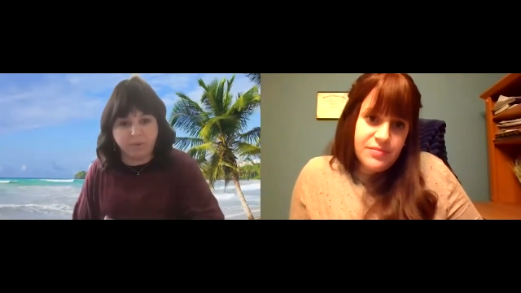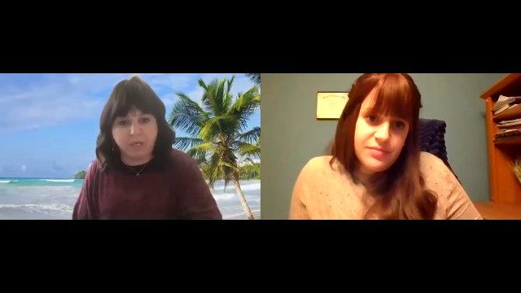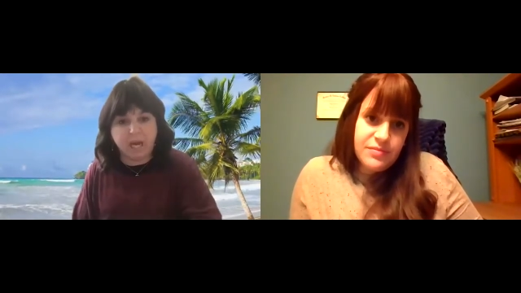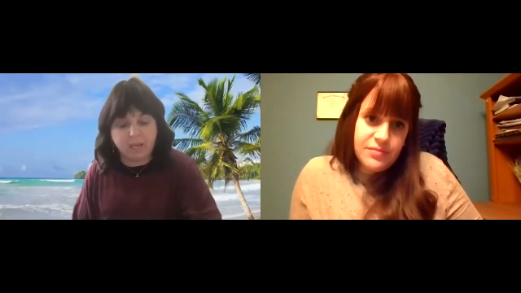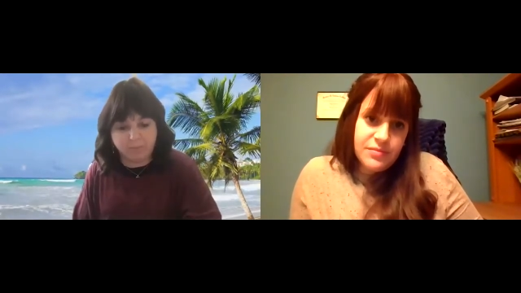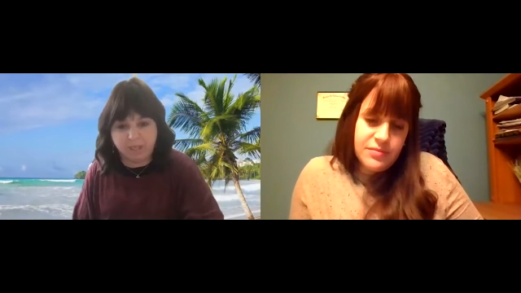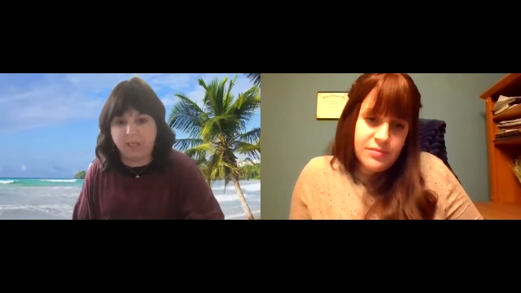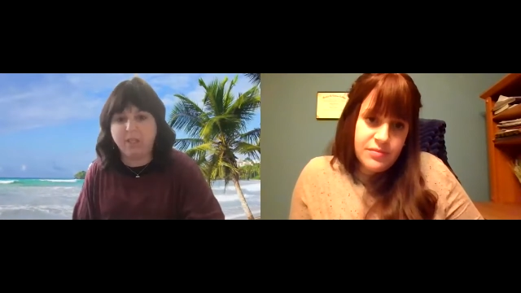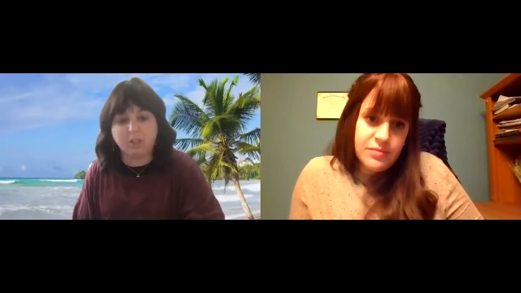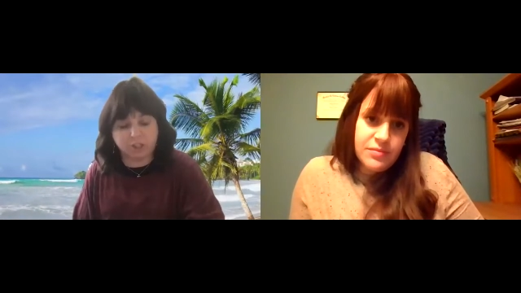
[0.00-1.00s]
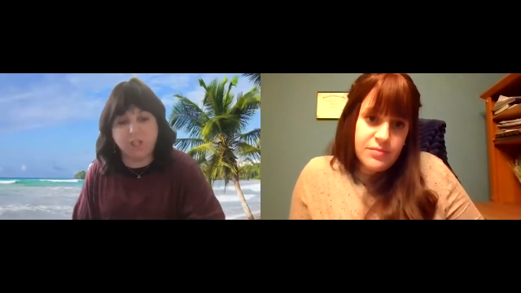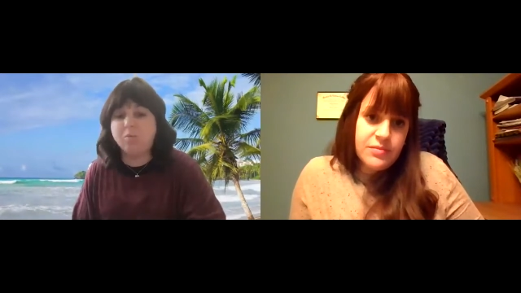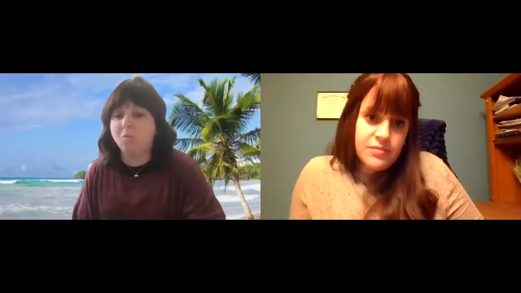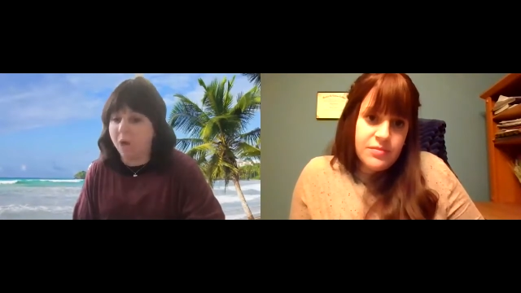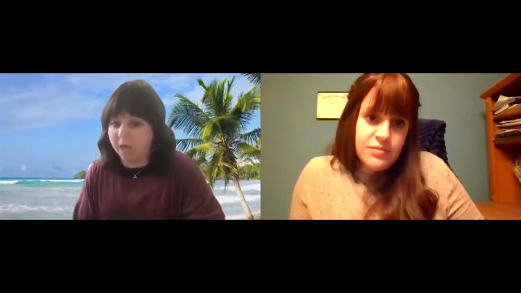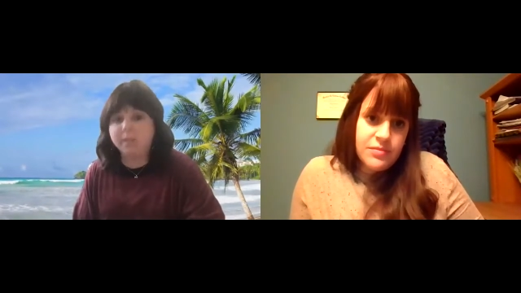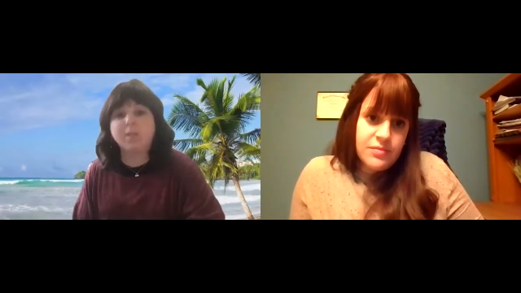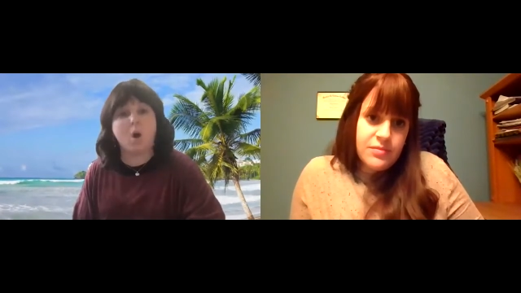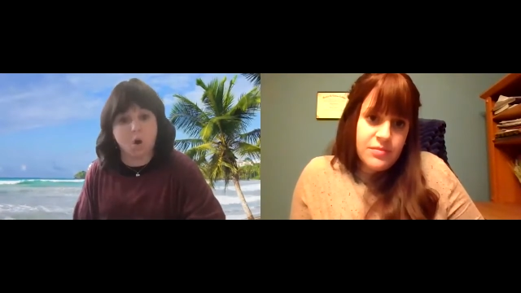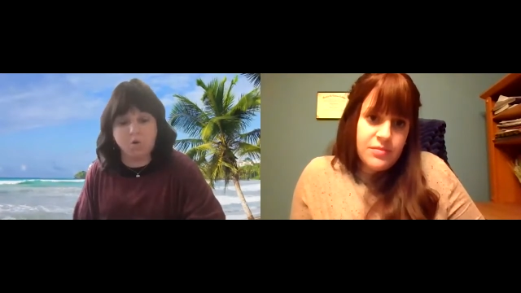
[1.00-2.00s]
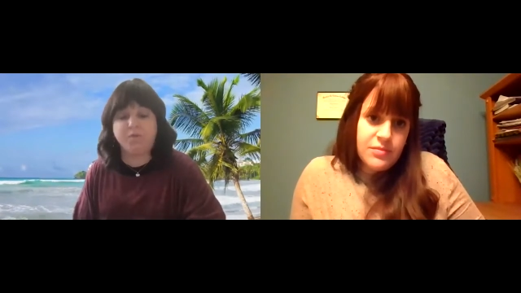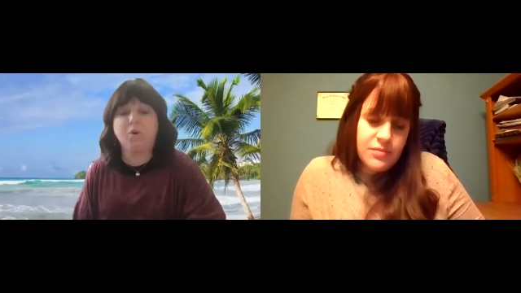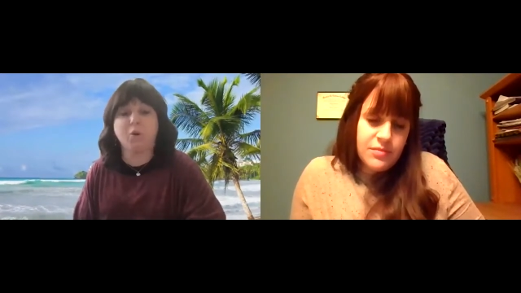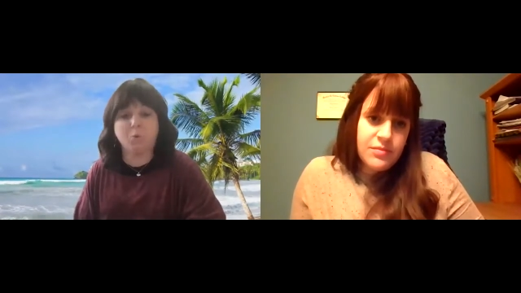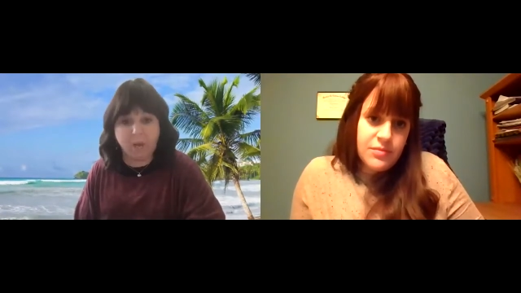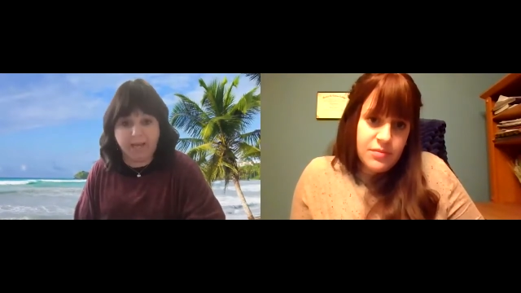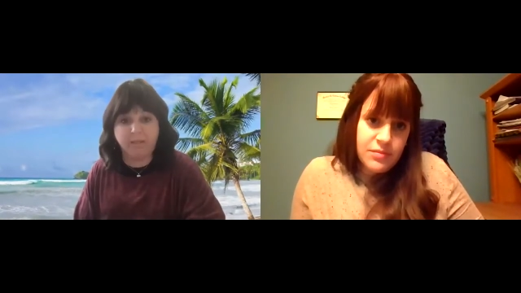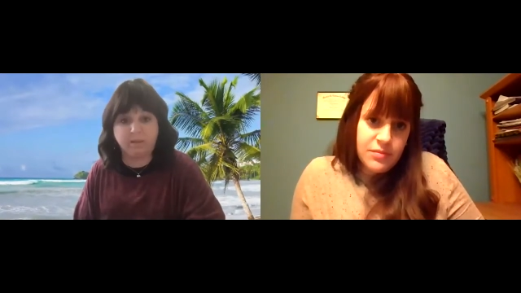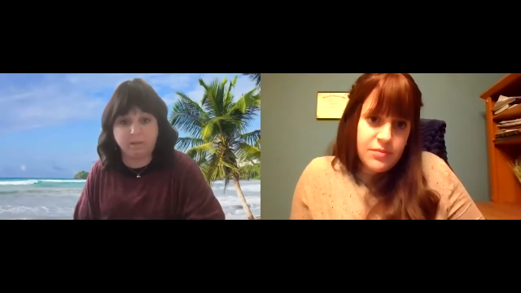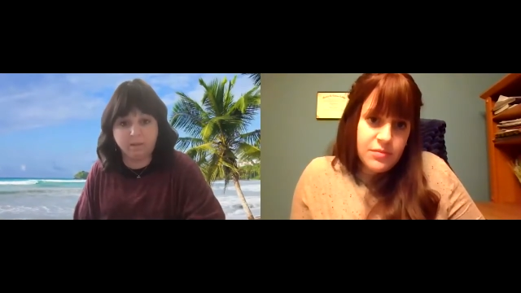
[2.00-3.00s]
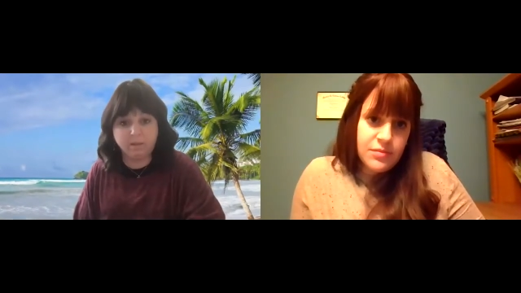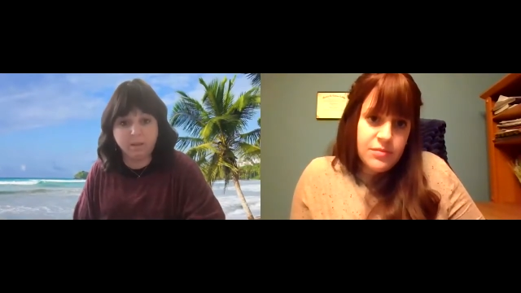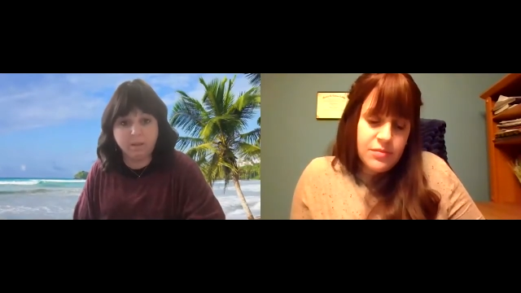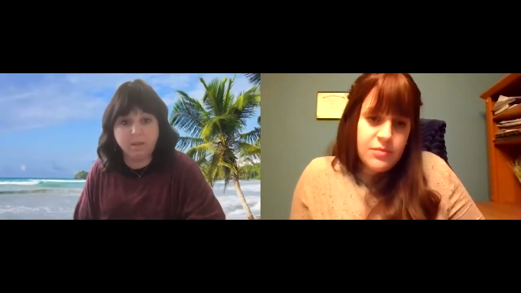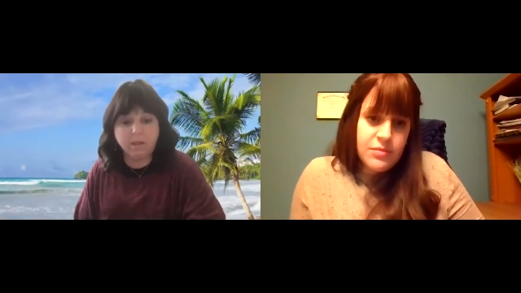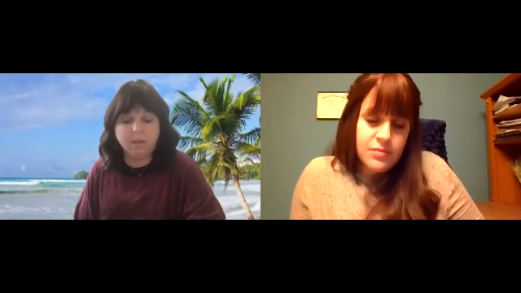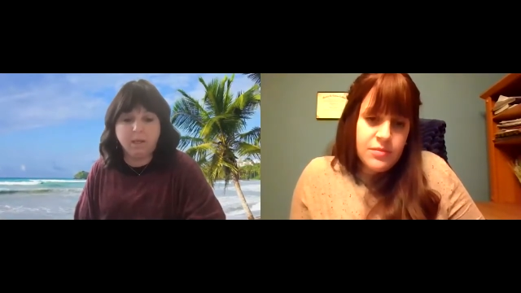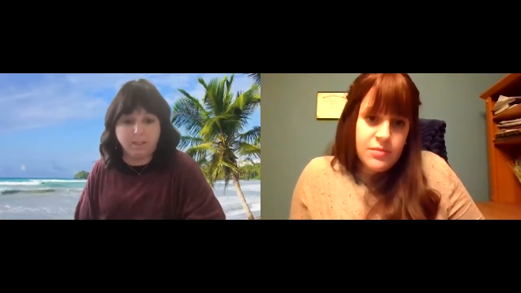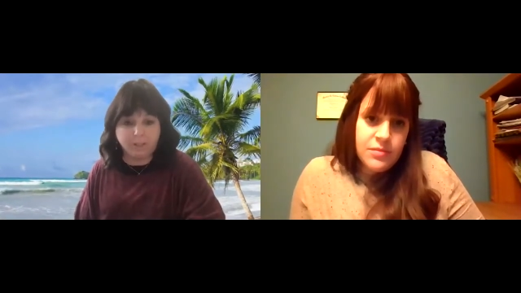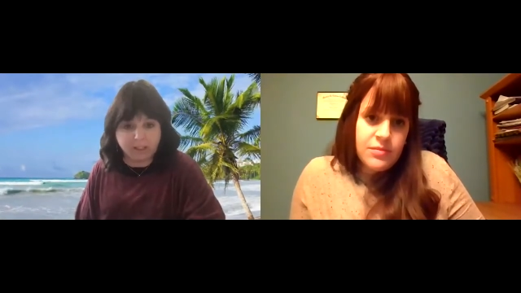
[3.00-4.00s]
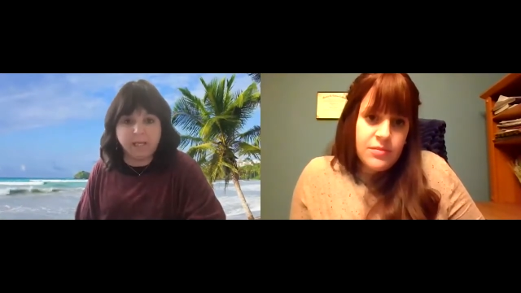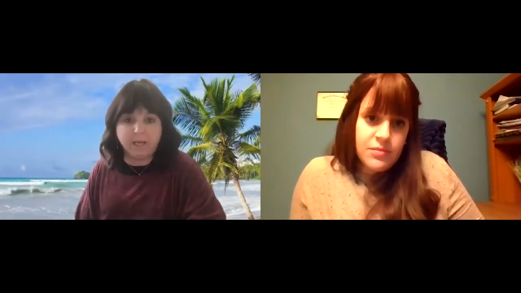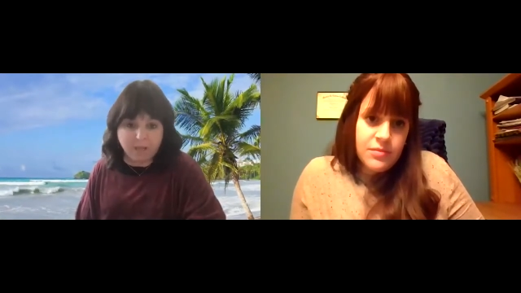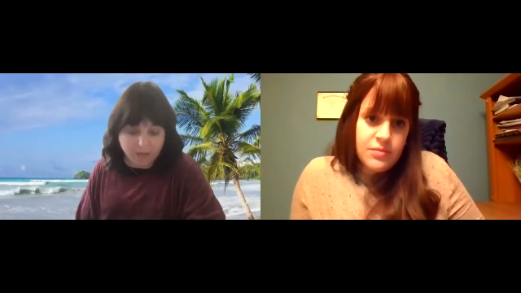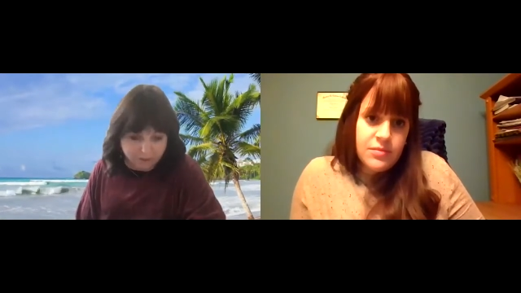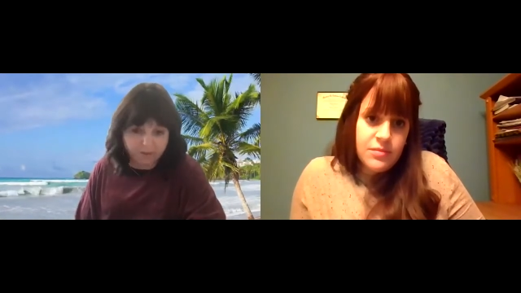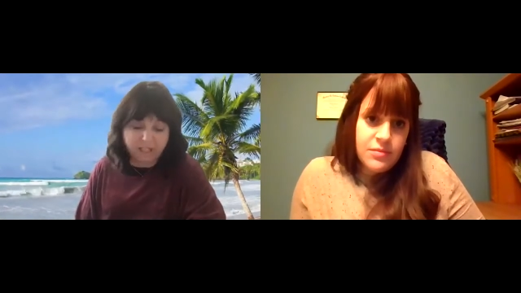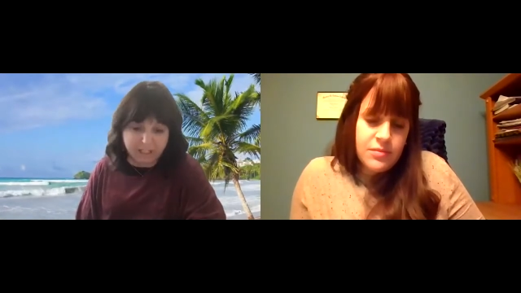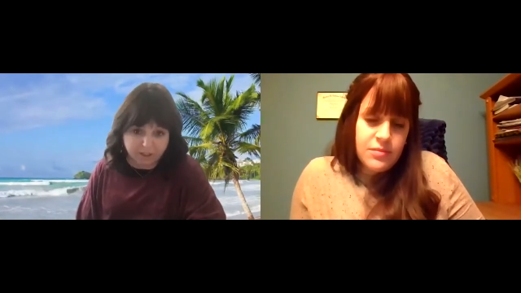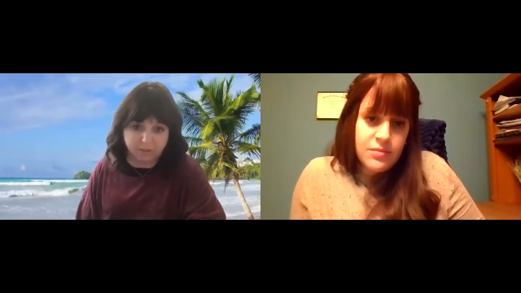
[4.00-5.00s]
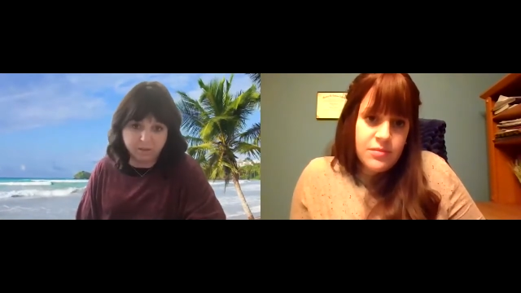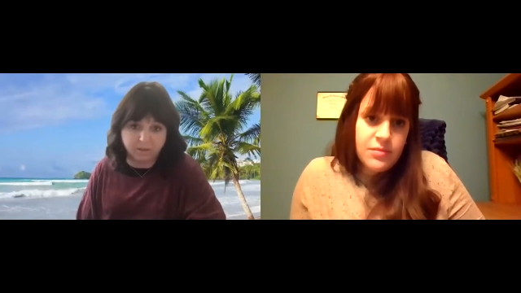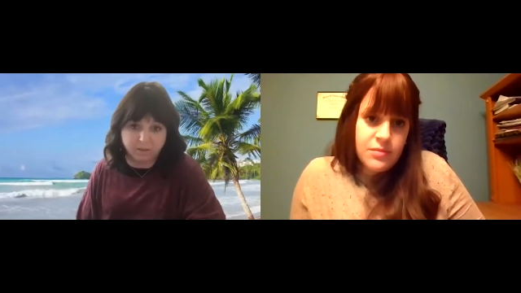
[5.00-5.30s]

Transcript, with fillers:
Speaker 1: prediabetes she was overweight and she had other issues